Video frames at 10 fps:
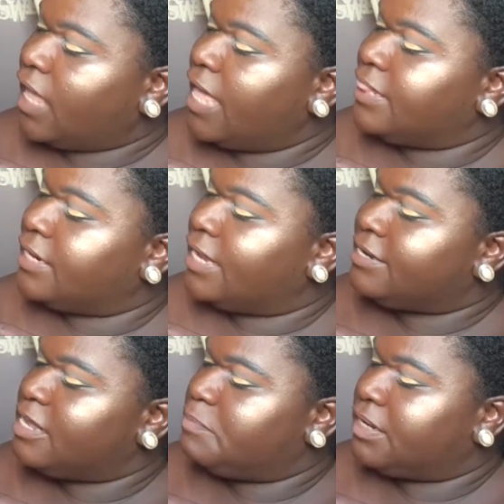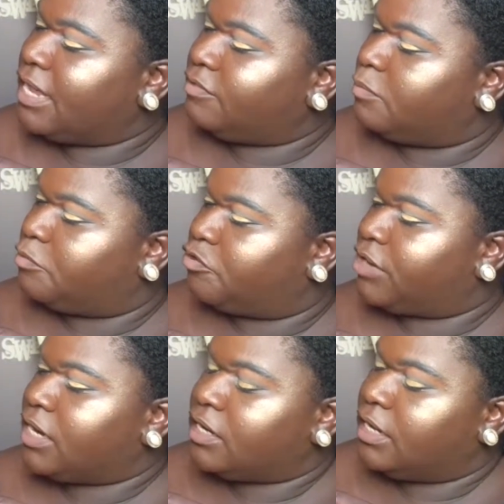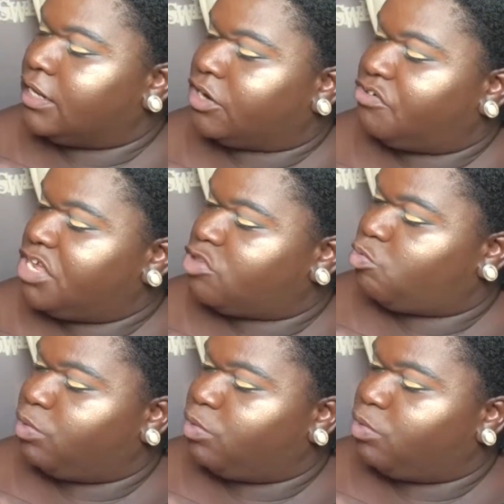And then I deepened out the green in the crease